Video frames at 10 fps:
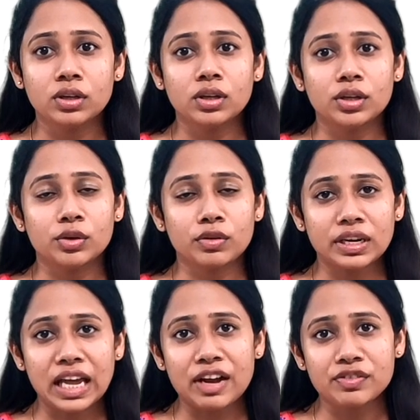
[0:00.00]
you can
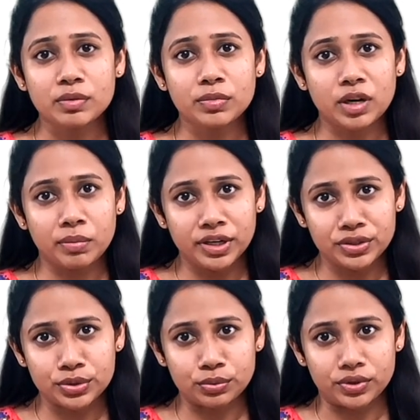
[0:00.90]
have some remedies
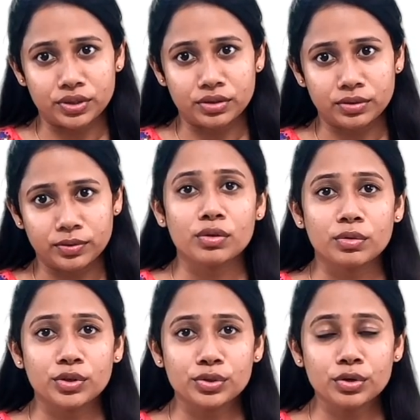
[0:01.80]
to it.
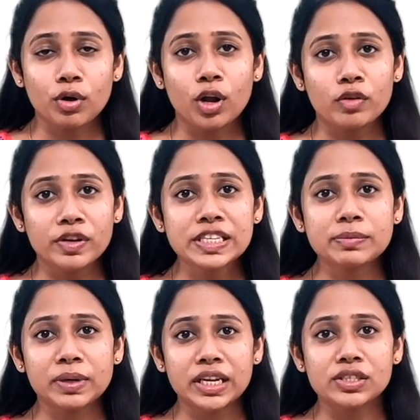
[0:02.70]
You should always
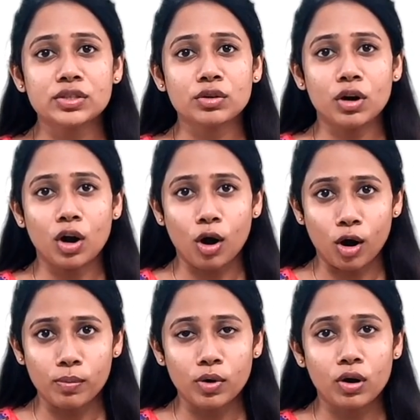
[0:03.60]
place your
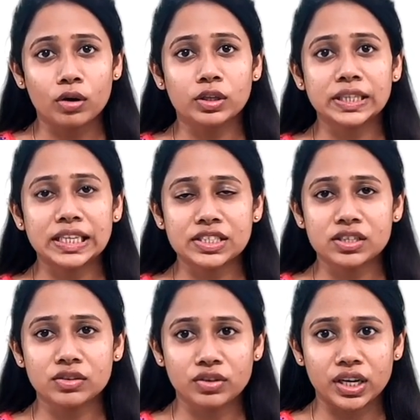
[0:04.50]
hob or the kitchen
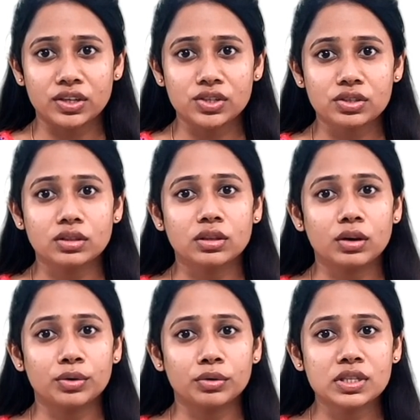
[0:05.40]
range to
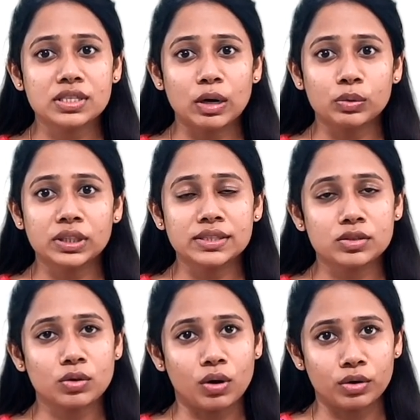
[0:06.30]
the southeast
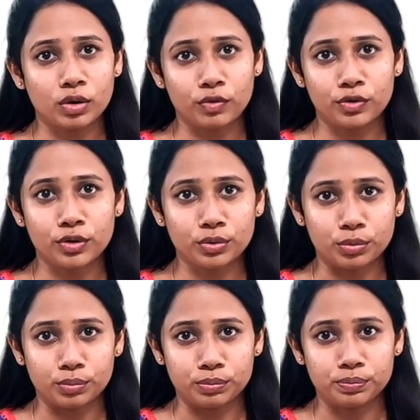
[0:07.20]
corner of your room.